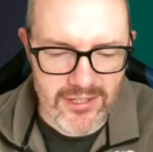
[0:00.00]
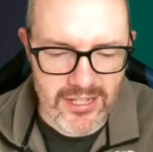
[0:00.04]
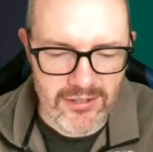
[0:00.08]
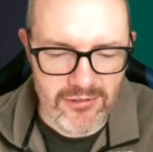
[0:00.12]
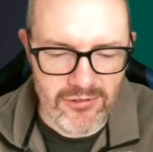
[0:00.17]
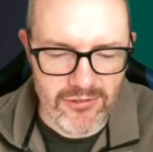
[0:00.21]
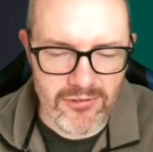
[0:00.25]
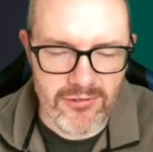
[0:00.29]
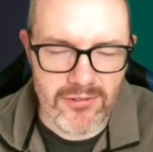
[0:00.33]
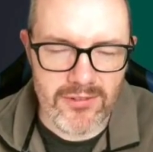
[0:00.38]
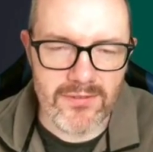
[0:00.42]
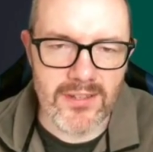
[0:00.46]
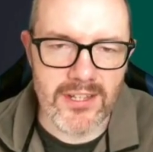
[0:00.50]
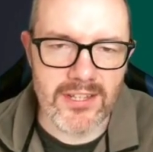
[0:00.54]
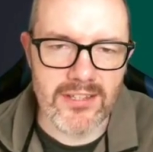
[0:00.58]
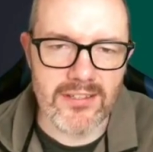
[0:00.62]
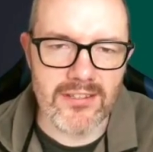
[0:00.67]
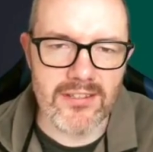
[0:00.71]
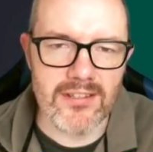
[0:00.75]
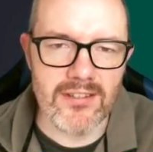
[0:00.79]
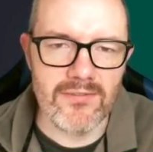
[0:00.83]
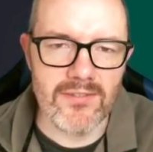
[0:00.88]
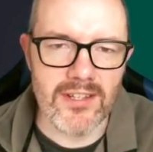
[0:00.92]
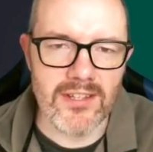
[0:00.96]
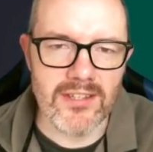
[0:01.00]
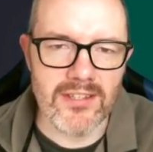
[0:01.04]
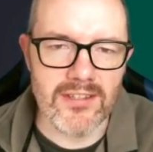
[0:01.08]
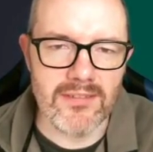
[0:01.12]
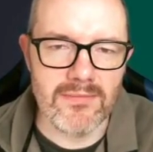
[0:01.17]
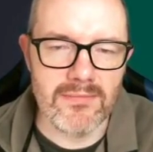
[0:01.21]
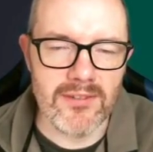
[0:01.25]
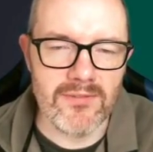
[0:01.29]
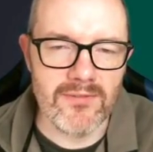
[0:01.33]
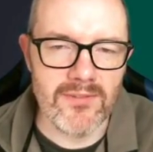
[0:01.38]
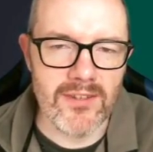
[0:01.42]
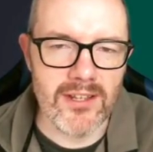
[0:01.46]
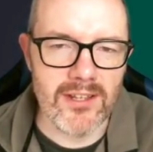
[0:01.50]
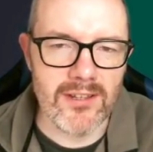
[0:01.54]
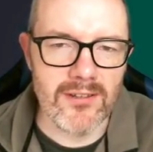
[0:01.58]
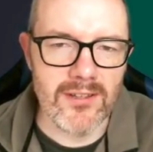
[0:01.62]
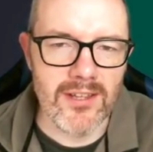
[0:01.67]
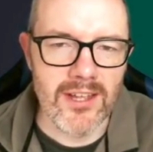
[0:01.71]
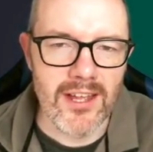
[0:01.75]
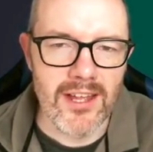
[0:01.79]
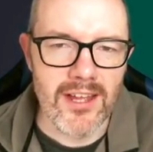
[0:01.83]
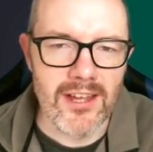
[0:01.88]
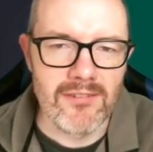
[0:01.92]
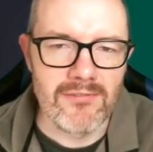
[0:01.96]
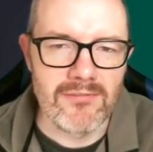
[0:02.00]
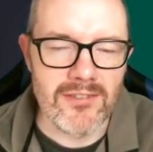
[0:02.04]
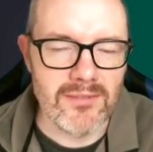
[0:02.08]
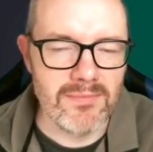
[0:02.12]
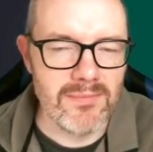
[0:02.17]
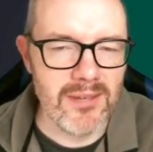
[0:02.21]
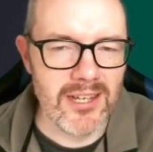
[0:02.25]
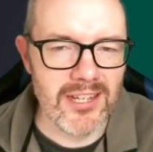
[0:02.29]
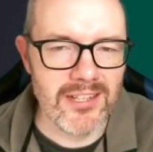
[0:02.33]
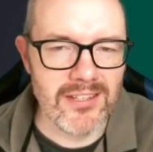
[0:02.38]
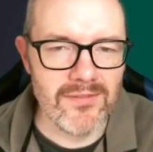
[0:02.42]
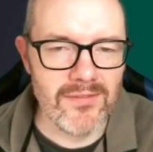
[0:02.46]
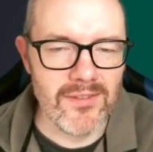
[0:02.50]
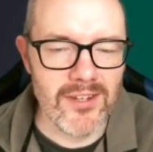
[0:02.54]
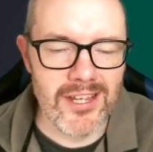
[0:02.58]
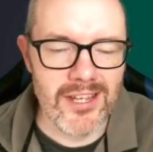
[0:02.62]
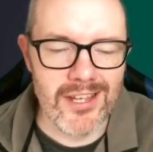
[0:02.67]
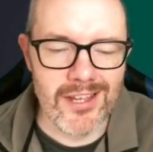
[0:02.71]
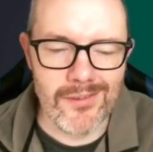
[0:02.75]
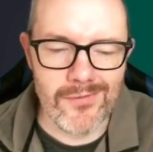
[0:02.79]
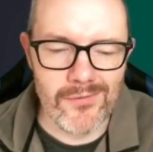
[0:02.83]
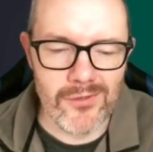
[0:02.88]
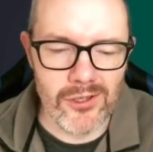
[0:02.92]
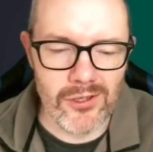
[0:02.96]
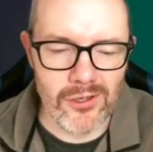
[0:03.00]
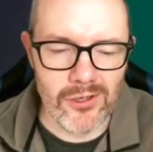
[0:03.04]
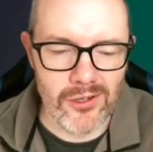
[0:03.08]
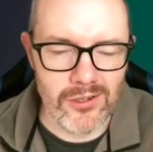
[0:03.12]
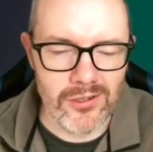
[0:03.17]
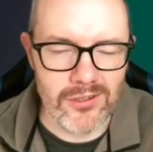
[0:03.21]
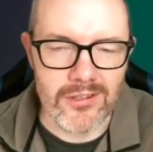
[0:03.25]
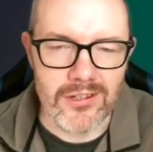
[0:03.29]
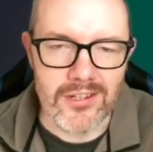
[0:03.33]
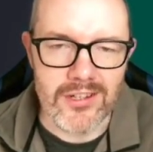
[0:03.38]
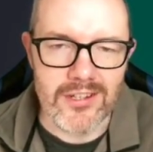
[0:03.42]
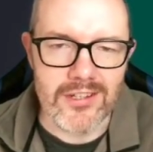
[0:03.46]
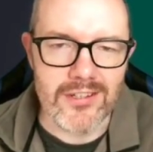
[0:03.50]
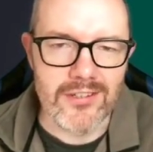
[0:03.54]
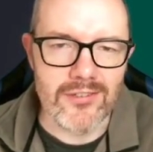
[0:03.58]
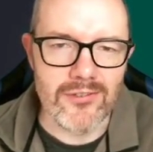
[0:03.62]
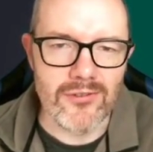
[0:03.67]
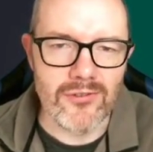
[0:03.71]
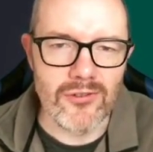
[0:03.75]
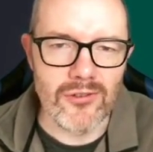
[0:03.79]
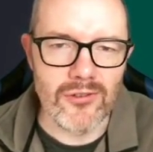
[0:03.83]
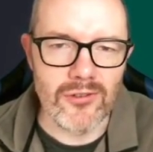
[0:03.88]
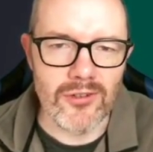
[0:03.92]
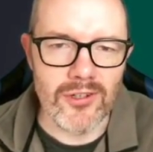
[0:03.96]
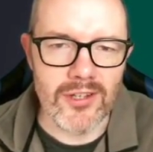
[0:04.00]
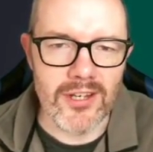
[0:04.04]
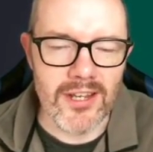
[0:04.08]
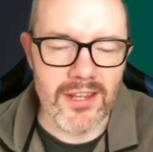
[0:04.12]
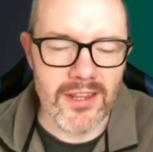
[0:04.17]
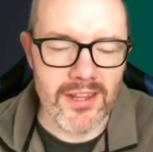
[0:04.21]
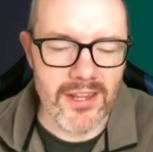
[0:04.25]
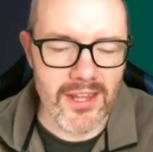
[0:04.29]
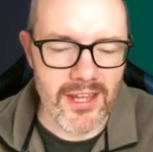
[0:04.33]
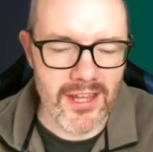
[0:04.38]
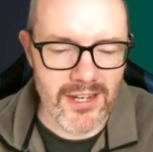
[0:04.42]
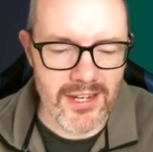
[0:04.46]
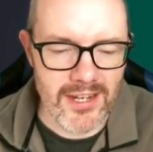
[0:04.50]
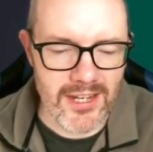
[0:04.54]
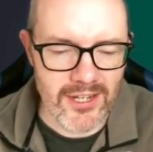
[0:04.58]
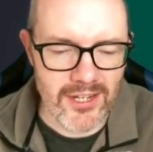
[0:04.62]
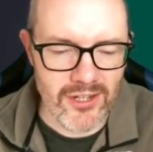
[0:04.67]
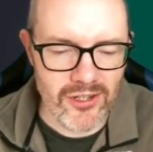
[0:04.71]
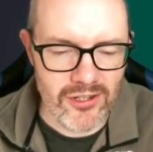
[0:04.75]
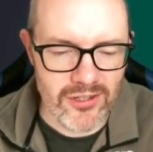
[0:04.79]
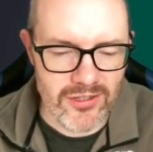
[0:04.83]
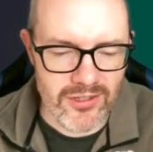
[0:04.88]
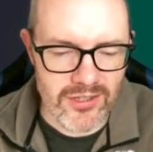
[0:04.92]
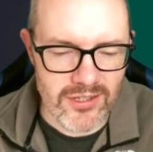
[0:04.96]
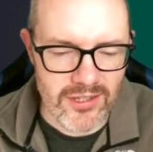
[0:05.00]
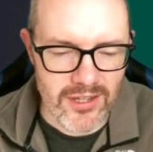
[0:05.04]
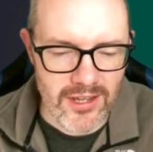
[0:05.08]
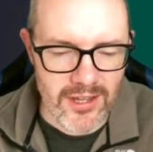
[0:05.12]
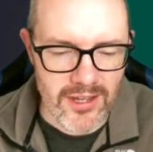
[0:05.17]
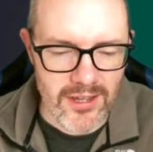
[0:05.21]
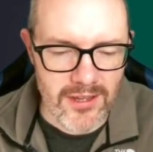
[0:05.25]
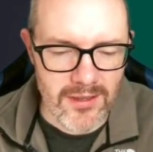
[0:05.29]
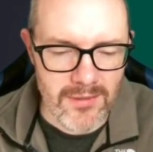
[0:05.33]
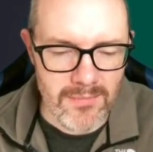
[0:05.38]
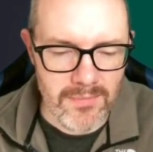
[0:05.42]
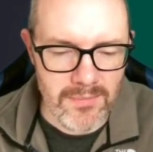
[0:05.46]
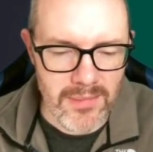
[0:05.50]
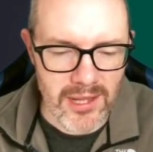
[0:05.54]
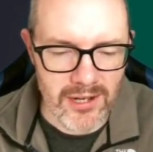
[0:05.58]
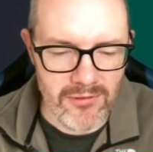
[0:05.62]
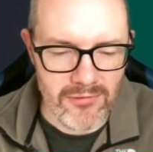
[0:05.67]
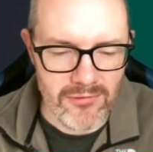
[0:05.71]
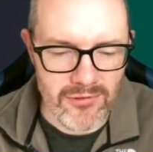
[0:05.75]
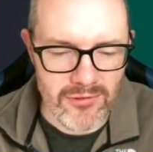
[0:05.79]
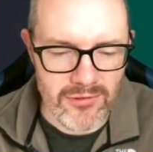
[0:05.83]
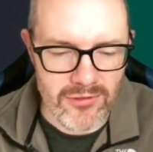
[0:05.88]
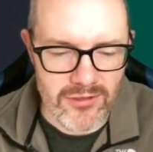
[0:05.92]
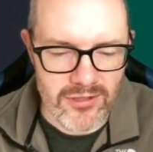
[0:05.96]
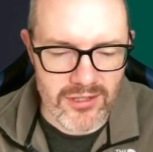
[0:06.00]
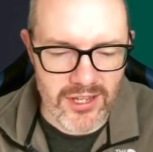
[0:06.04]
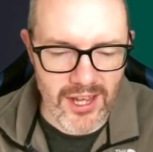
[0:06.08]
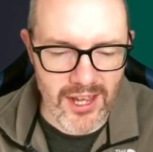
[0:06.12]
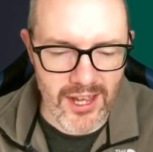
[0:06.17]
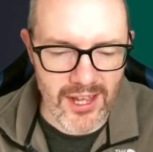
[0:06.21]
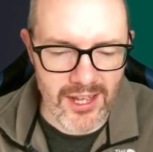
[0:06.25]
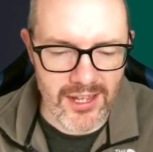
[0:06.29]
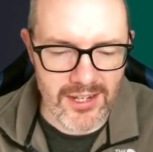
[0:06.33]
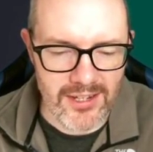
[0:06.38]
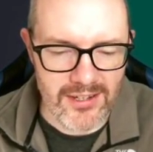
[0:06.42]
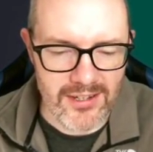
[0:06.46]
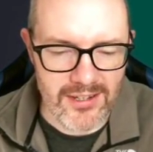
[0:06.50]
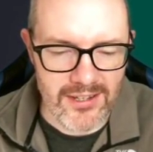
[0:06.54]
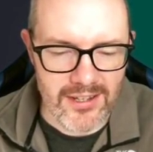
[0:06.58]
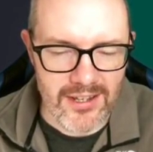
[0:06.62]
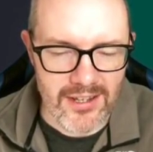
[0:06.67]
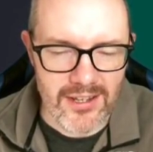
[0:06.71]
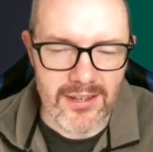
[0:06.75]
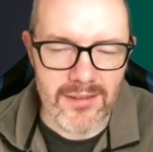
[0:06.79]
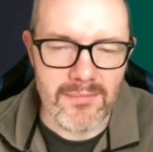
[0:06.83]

central defence and defensive midfield, respectively, have gone to join their nations, Belarus and